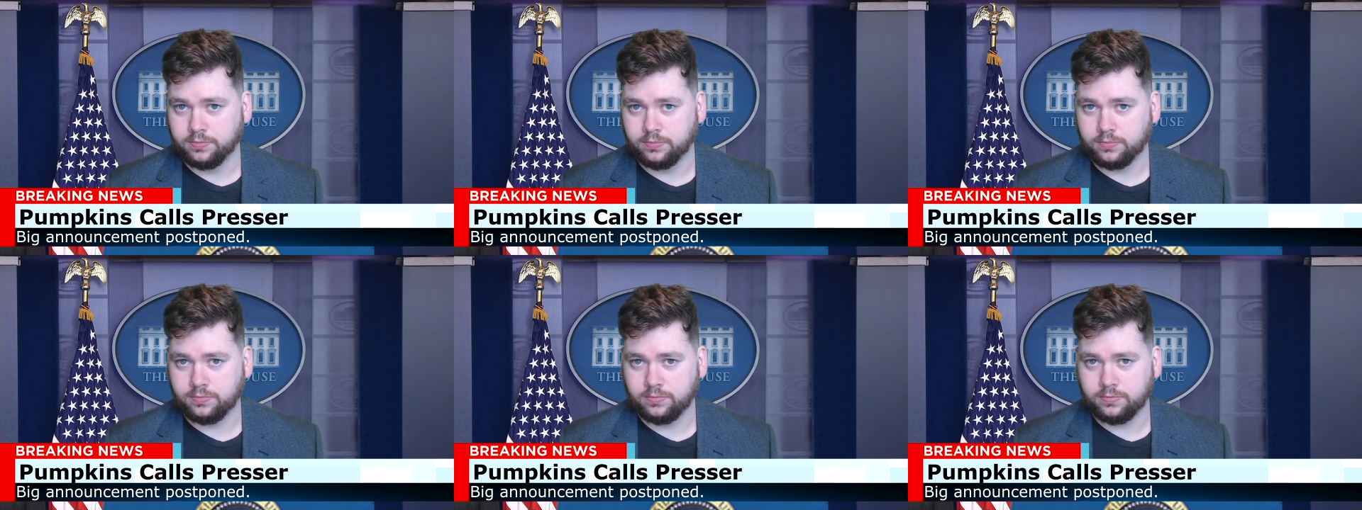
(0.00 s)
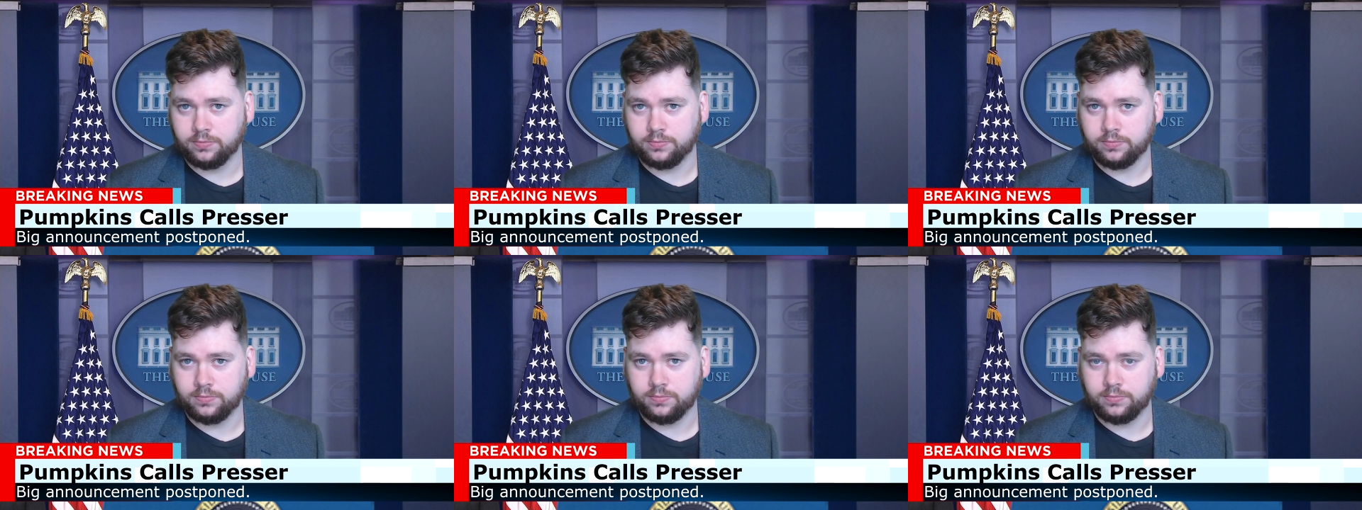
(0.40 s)

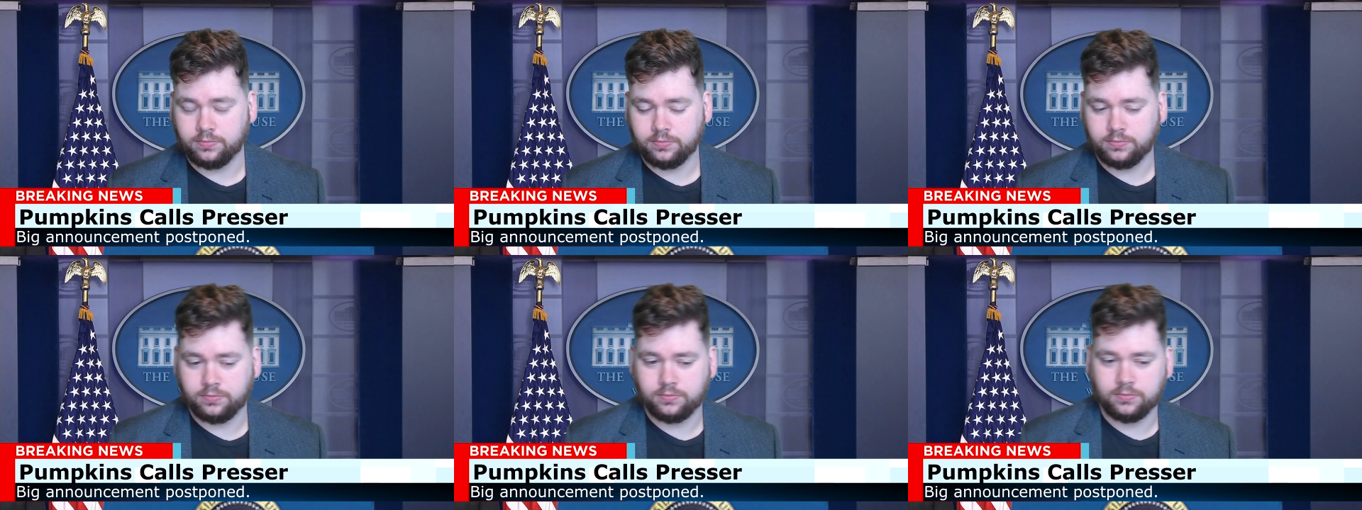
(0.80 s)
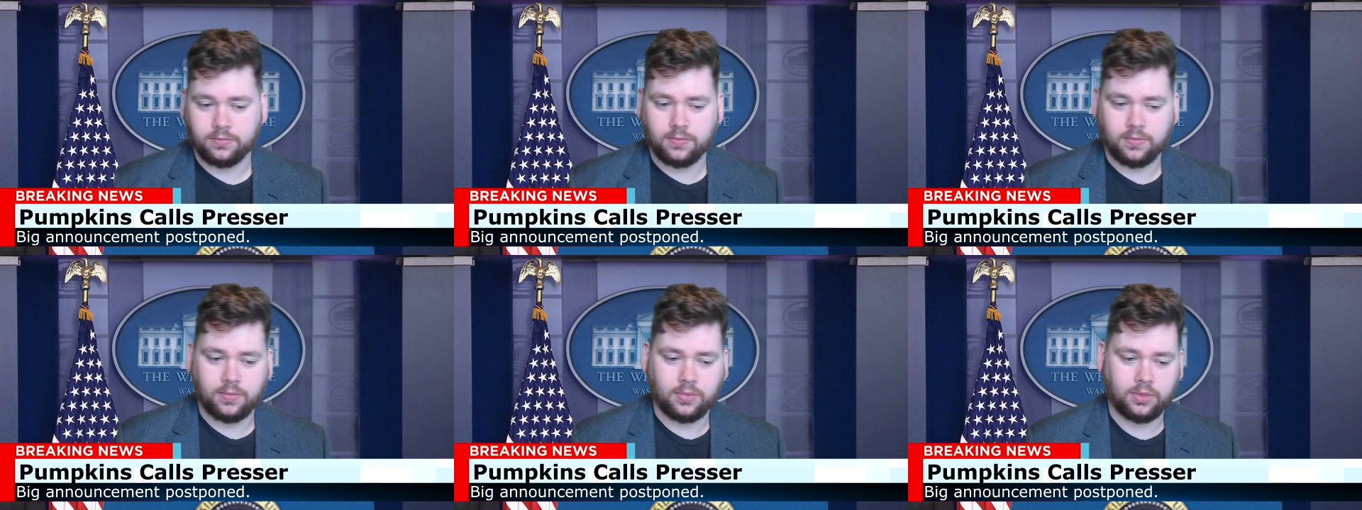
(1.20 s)

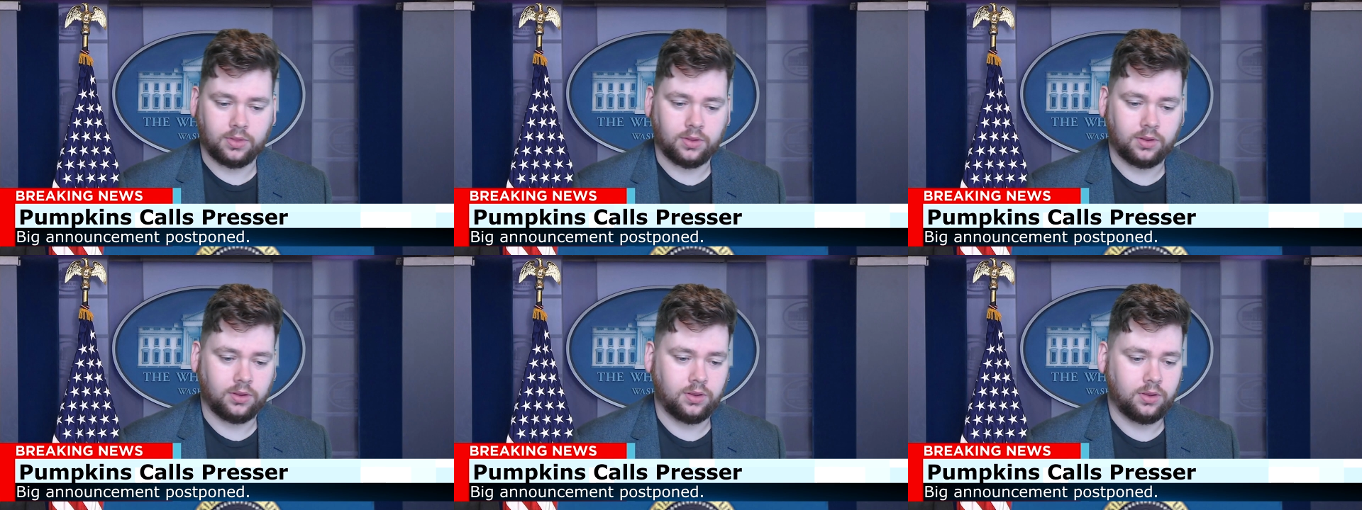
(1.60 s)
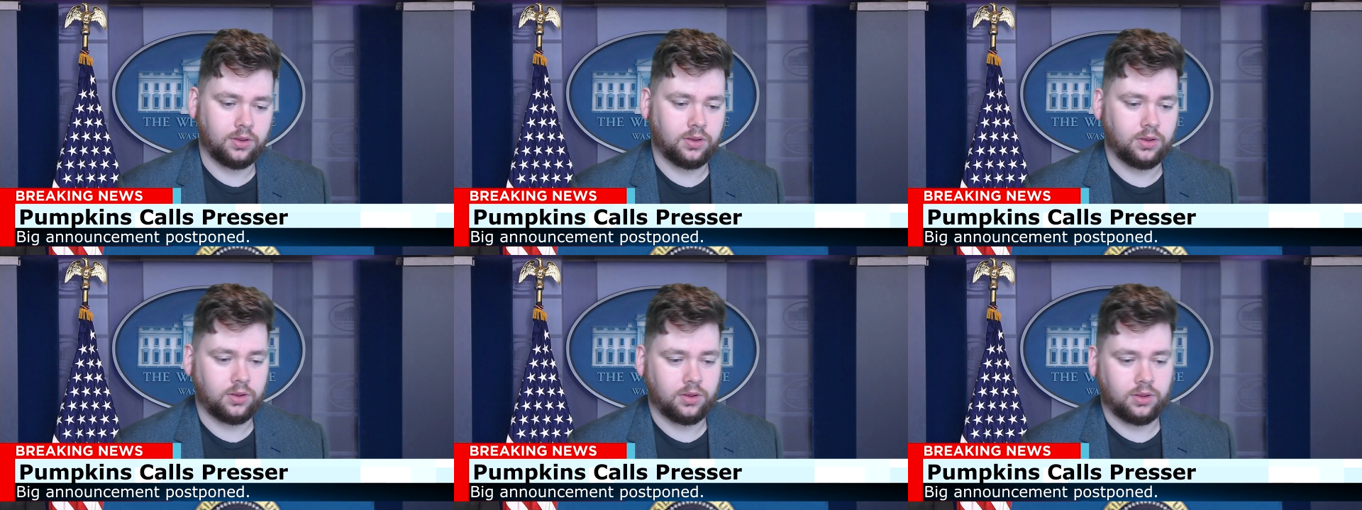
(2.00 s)

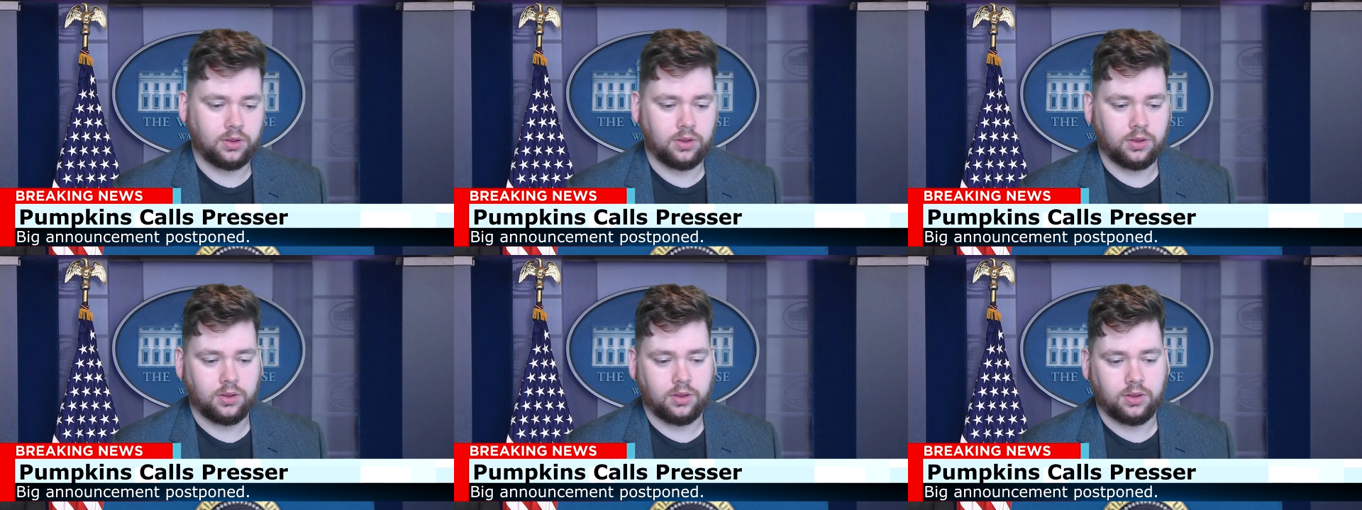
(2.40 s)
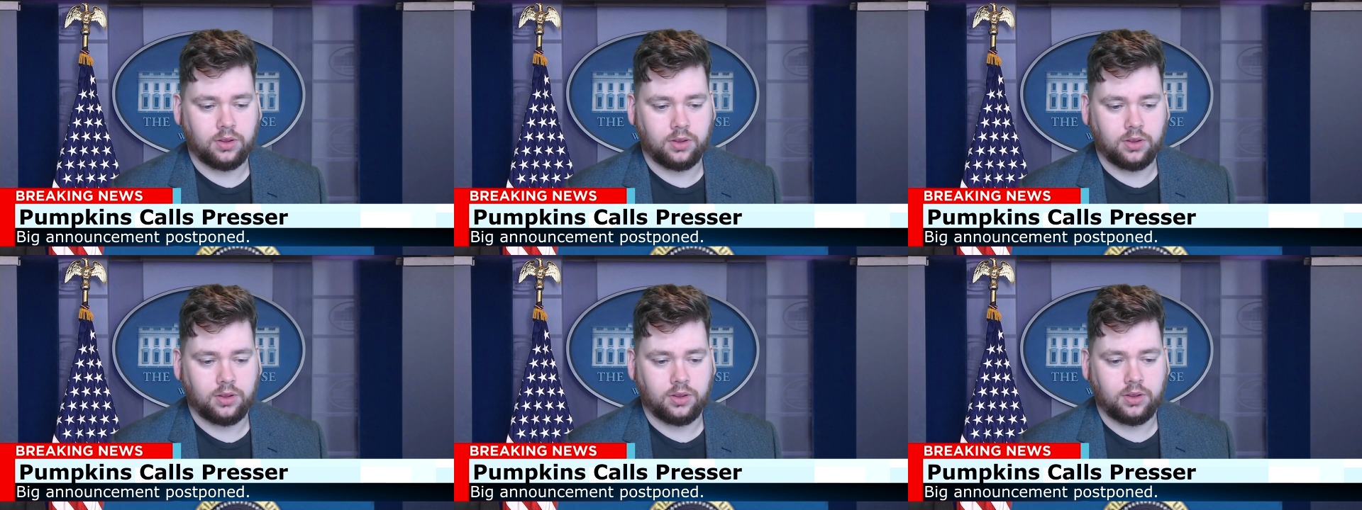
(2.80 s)

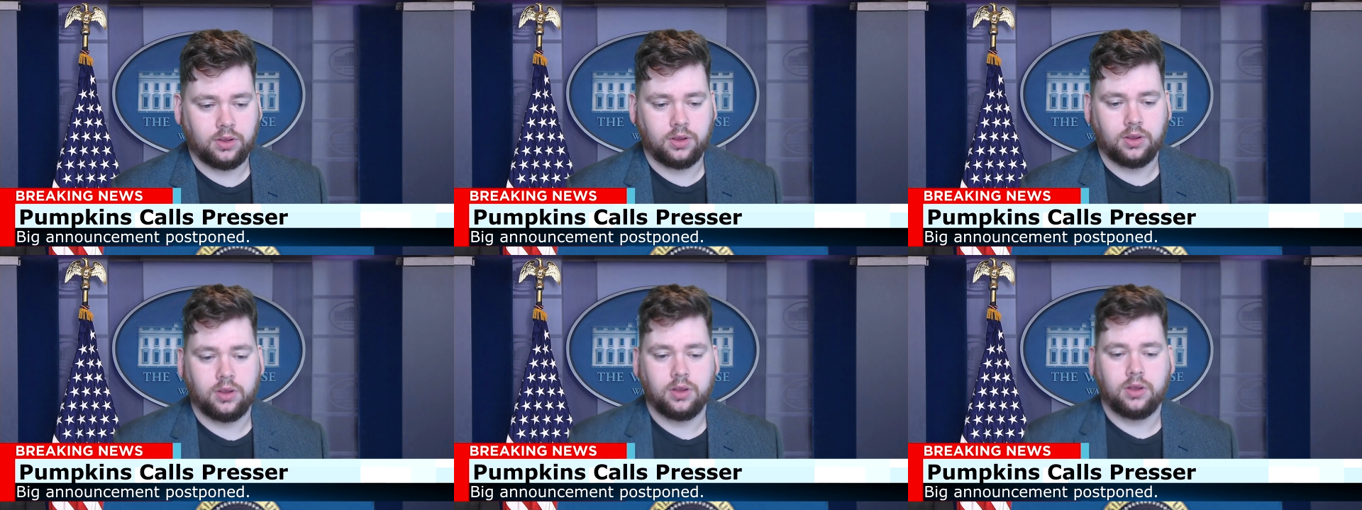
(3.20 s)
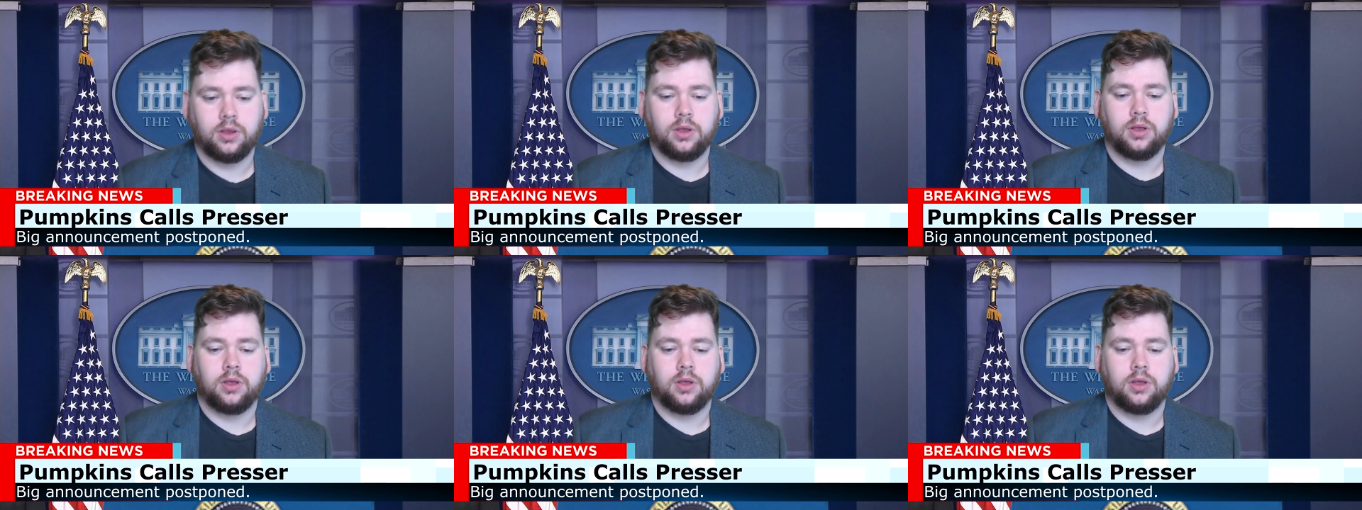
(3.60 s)
No one is speaking in this clip.